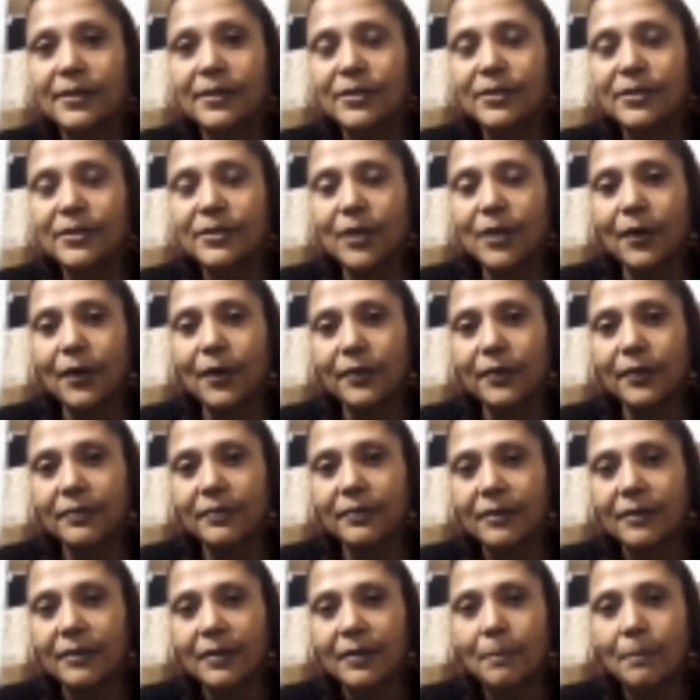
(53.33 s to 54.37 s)
So
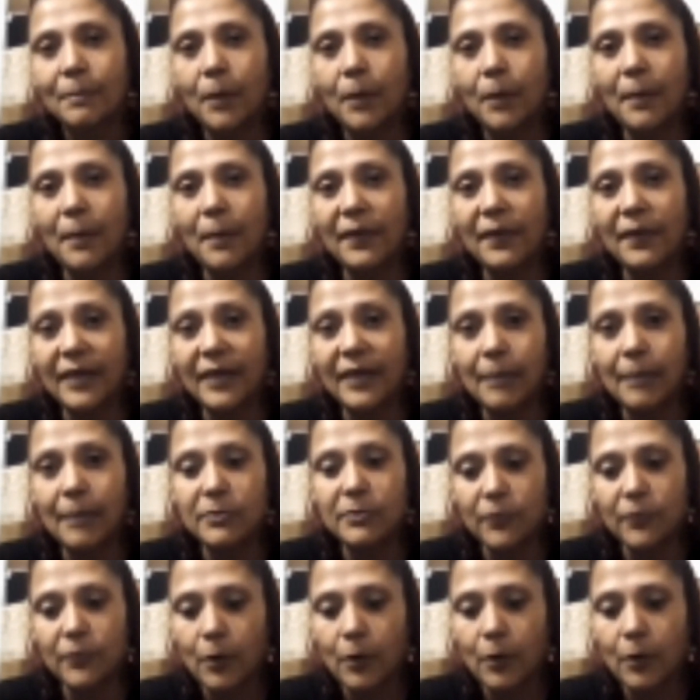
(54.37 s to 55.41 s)
my mother comes
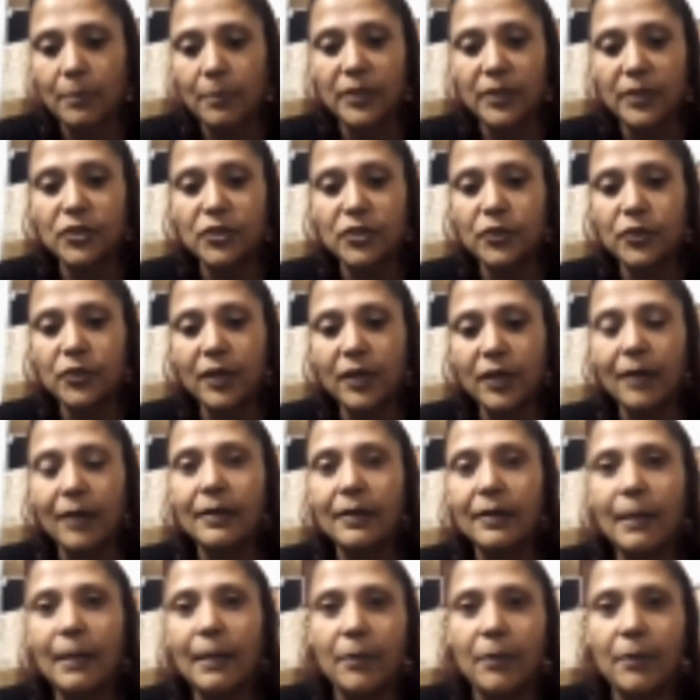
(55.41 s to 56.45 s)
from Echuca
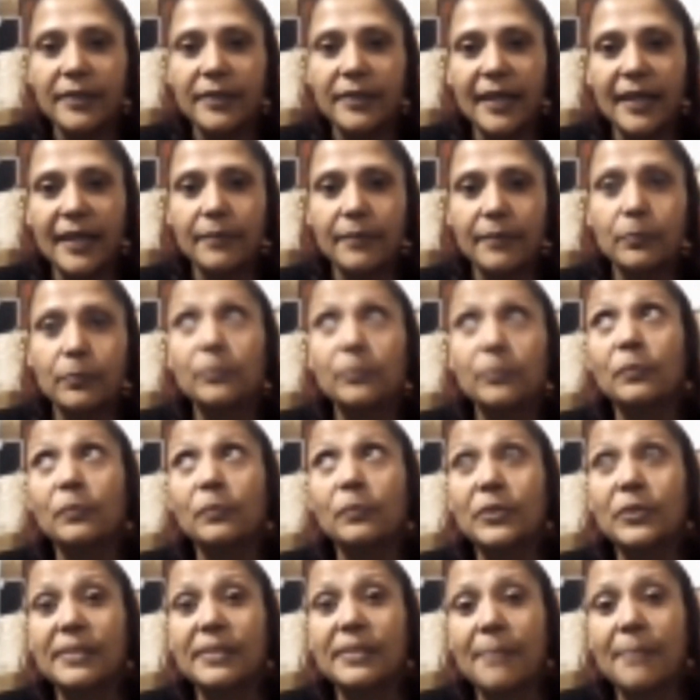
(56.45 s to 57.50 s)
and my dad
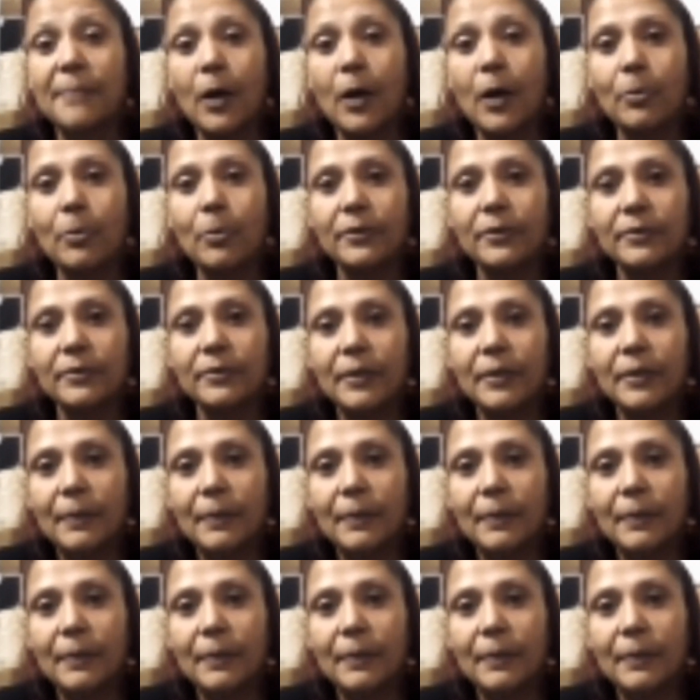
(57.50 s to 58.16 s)
was in Melbourne.